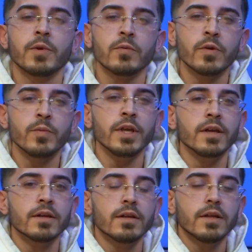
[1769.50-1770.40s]
in with me,
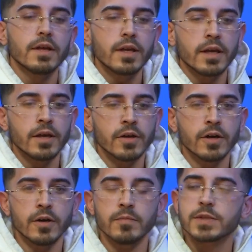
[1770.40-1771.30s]

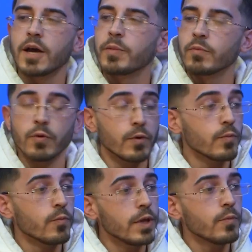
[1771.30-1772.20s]
and tap in with
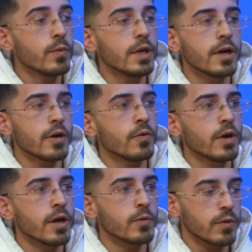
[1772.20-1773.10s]
what we got going
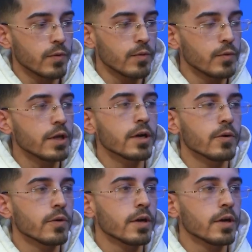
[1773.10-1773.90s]
on, with what we got going